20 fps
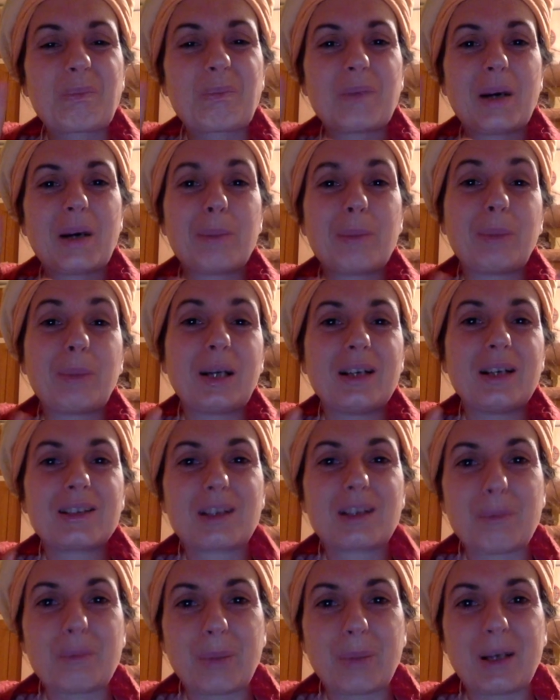
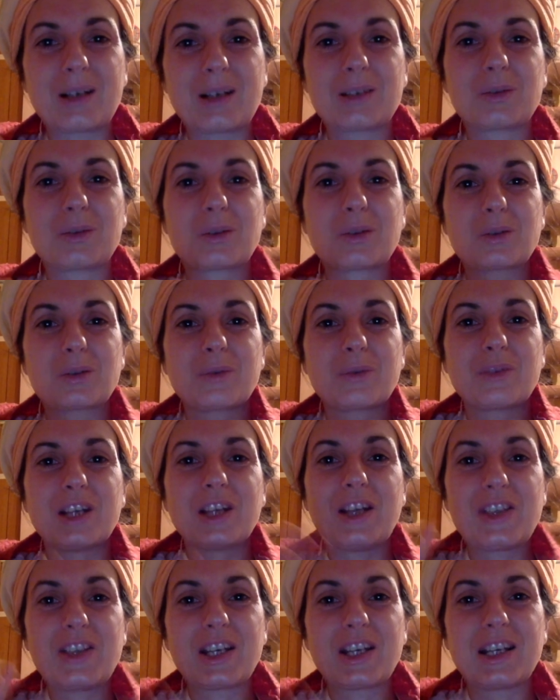apparently paradox of
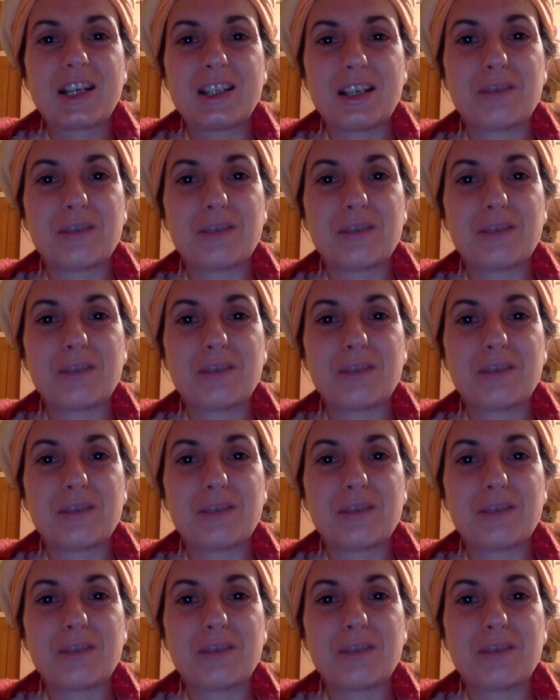nothing and